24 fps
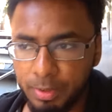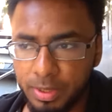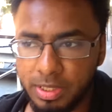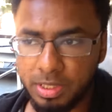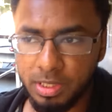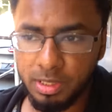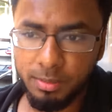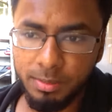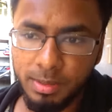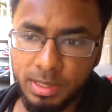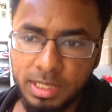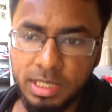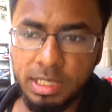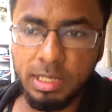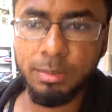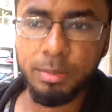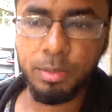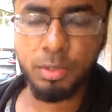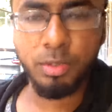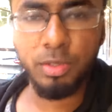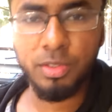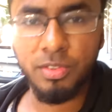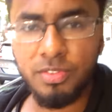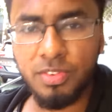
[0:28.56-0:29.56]
with them and then I'm
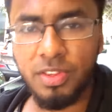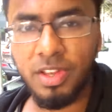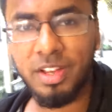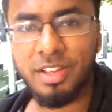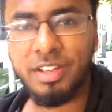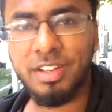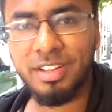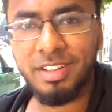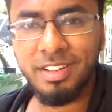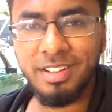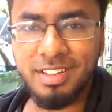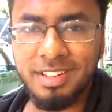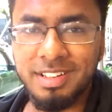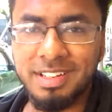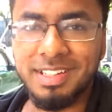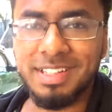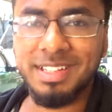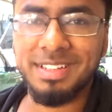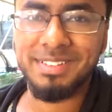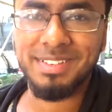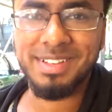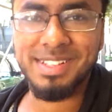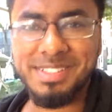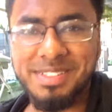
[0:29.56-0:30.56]
gonna do iftar here.
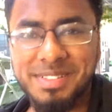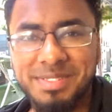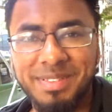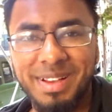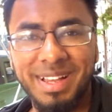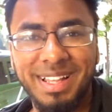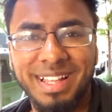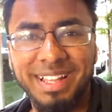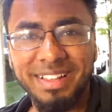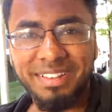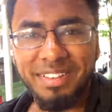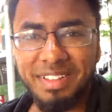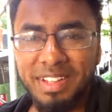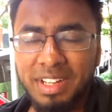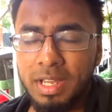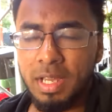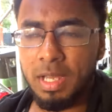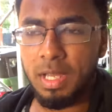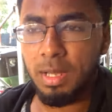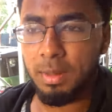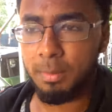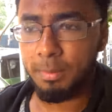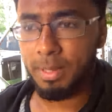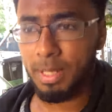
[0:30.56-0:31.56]
Damn, I scream out loud. But
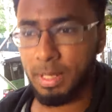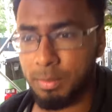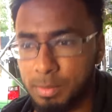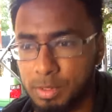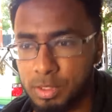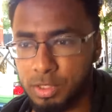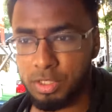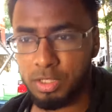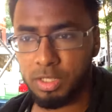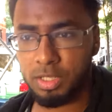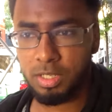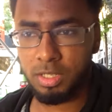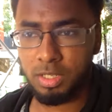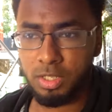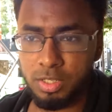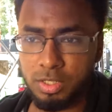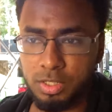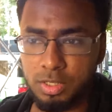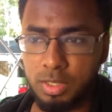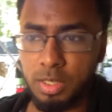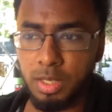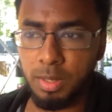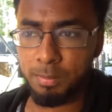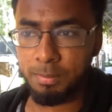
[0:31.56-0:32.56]
yeah, I'm just gonna
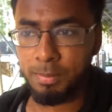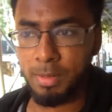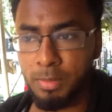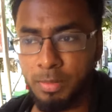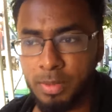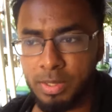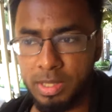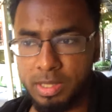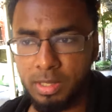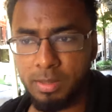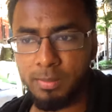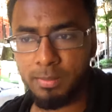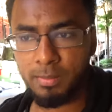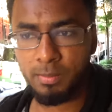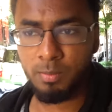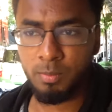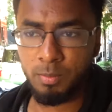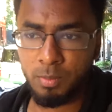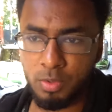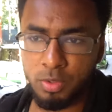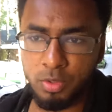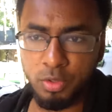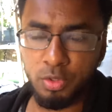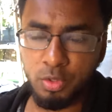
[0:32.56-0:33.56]
be with them,
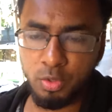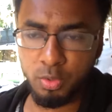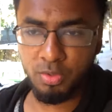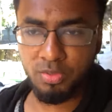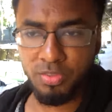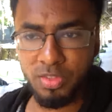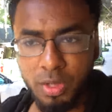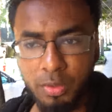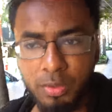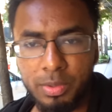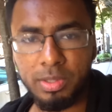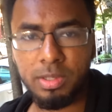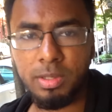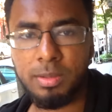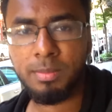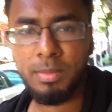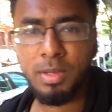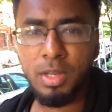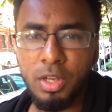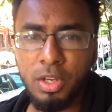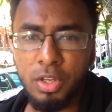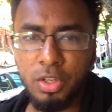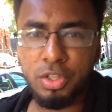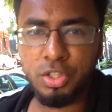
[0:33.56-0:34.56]
do iftar with them,
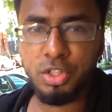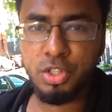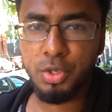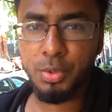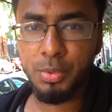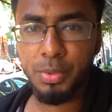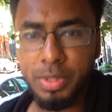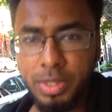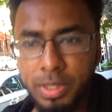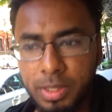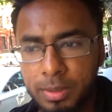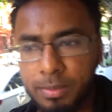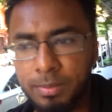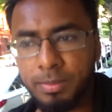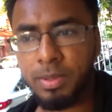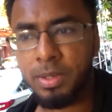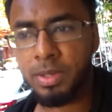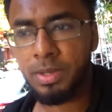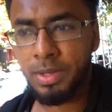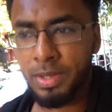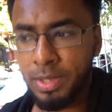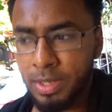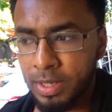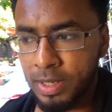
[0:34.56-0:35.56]
chill with them,
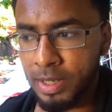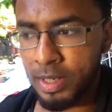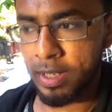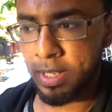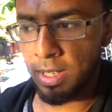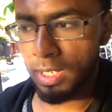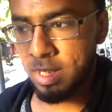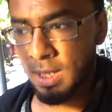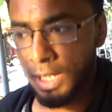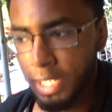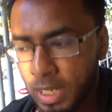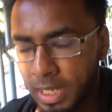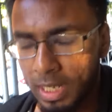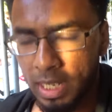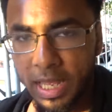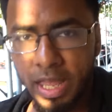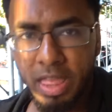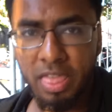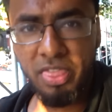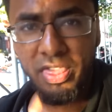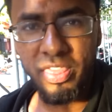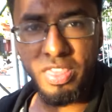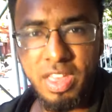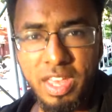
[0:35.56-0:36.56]

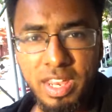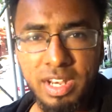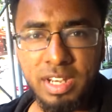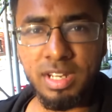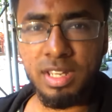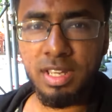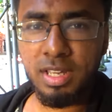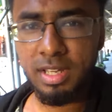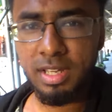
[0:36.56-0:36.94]
and then